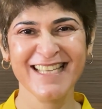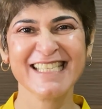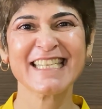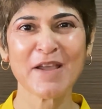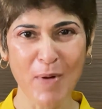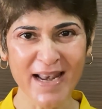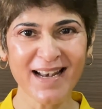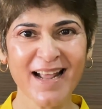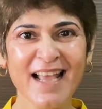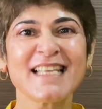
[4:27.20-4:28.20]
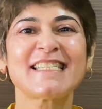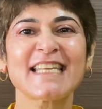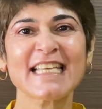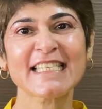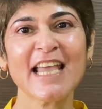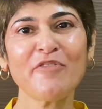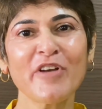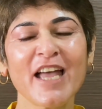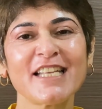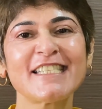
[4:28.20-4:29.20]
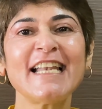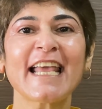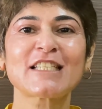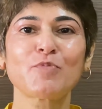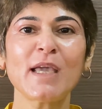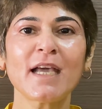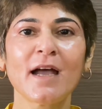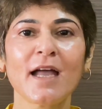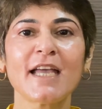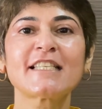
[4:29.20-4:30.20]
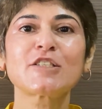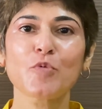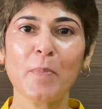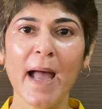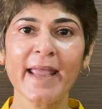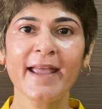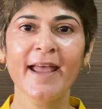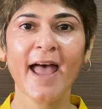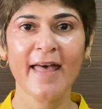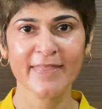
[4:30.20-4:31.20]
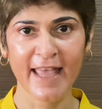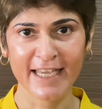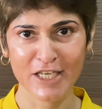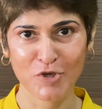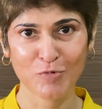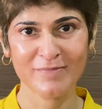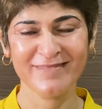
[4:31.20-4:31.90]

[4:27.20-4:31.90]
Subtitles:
Stay well, stay safe. Till next week, it's goodbye and thank you.